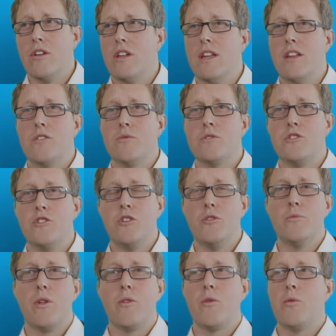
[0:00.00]
you need to
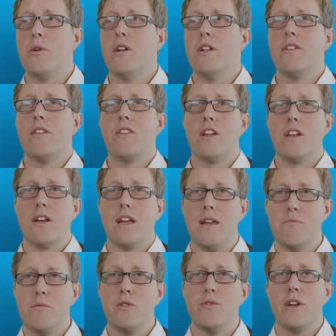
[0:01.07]
assume that the world is going to
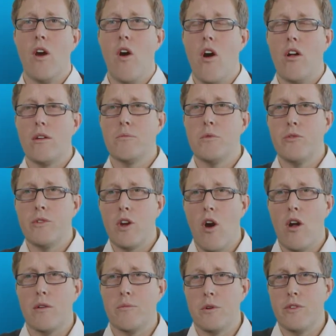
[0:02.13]
keep moving on and moving
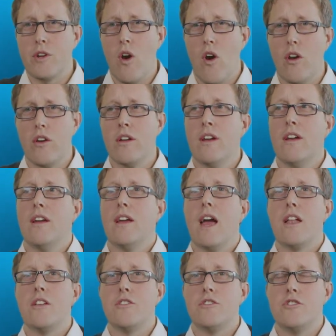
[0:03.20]
on and moving on,
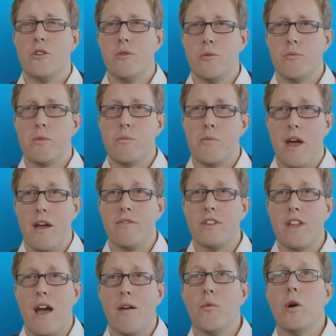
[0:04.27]
and shoot and prepare
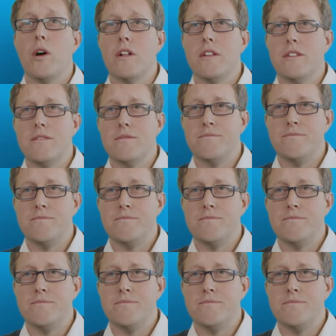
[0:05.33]
for that world.